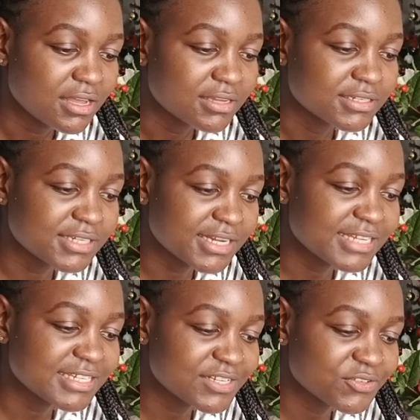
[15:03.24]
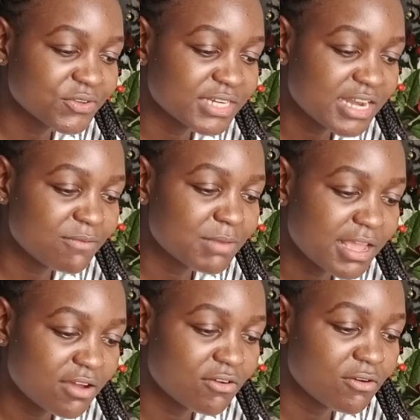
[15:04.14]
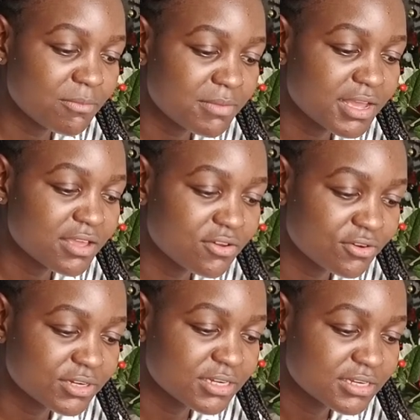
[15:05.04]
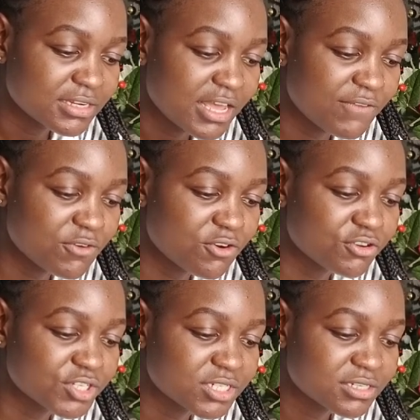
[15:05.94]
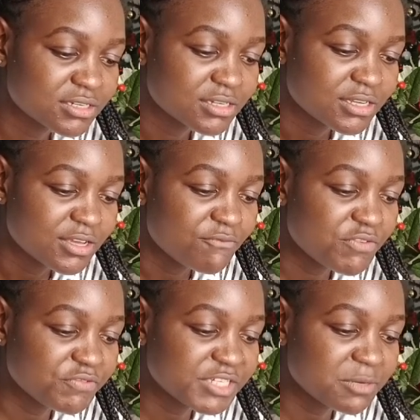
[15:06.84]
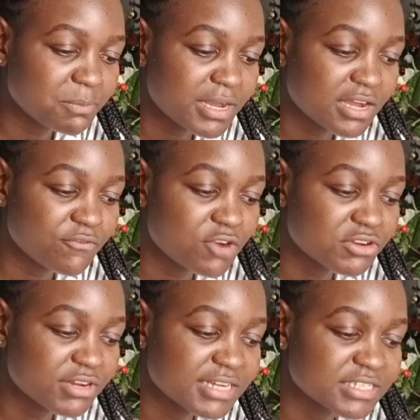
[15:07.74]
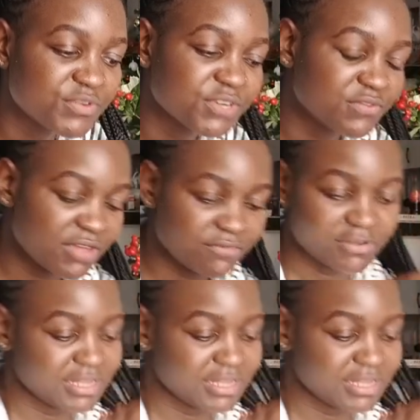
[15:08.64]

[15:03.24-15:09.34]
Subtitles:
Shit, I just saw it and I'm like, oh my god, I forgot. 15 pack, 475.